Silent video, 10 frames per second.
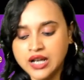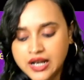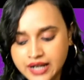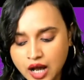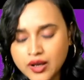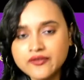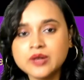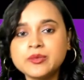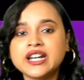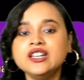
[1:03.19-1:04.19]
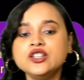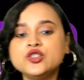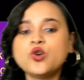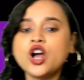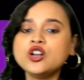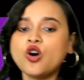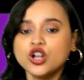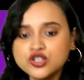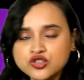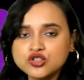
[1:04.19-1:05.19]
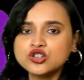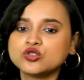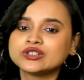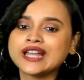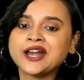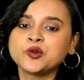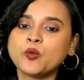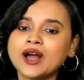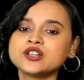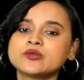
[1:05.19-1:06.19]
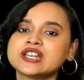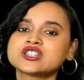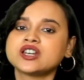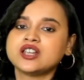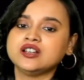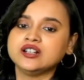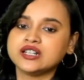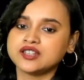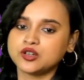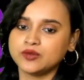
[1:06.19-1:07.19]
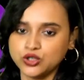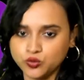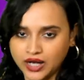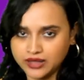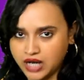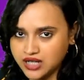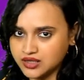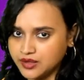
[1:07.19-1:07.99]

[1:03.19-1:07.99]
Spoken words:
Now everybody, you all also that one question here is equal to 1 mark